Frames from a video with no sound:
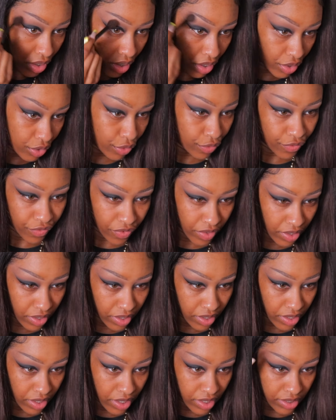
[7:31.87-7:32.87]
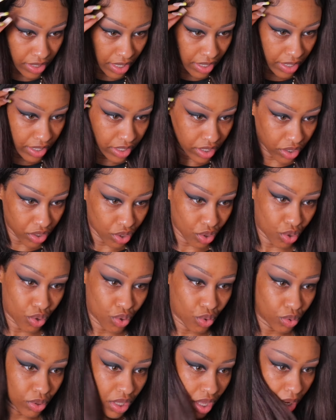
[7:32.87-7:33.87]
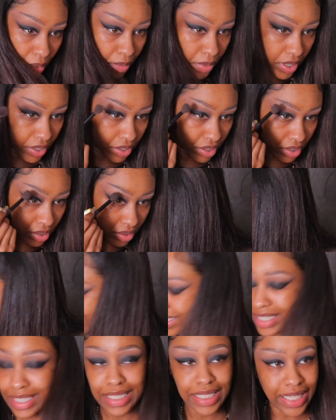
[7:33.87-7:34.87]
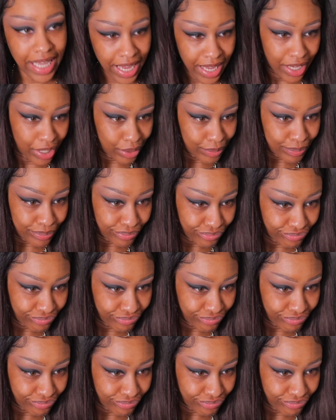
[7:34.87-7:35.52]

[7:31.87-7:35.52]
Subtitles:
Perfect. I like it a whole lot better. Damn.